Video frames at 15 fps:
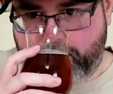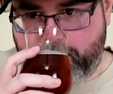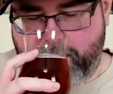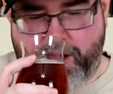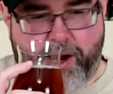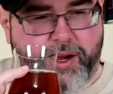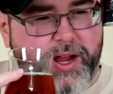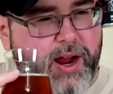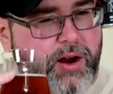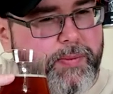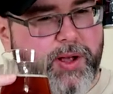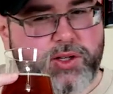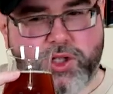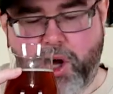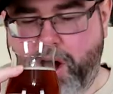But yeah,
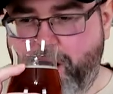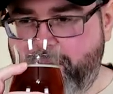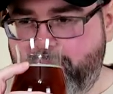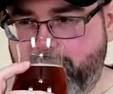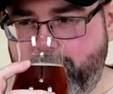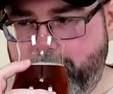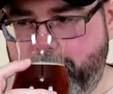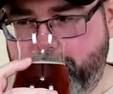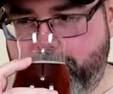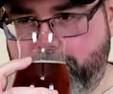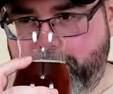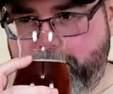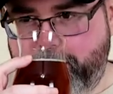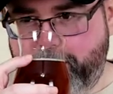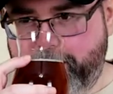caramel toffee,
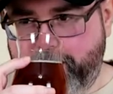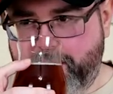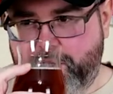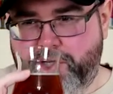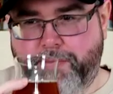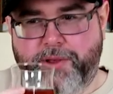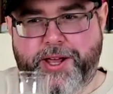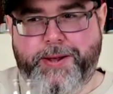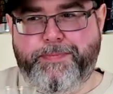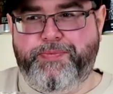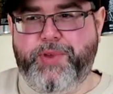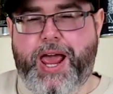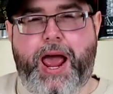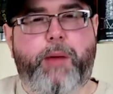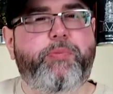some like
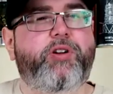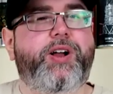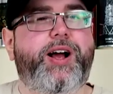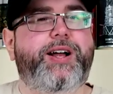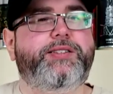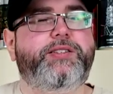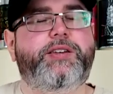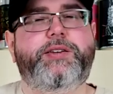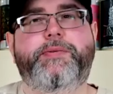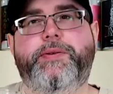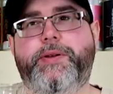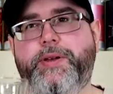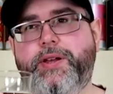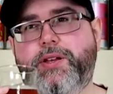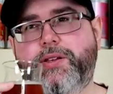apricots, like
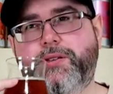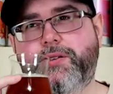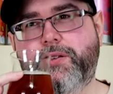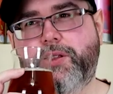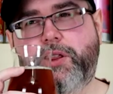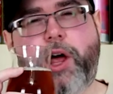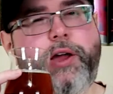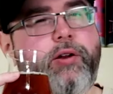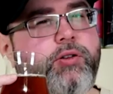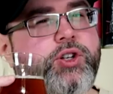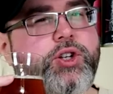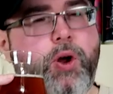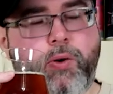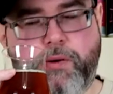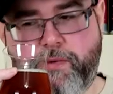lighter
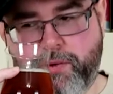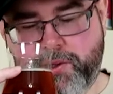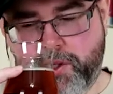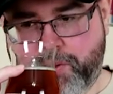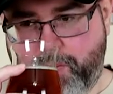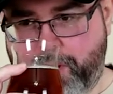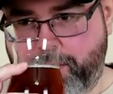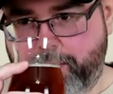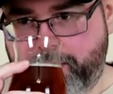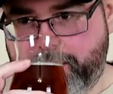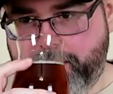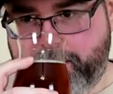stone fruits as well.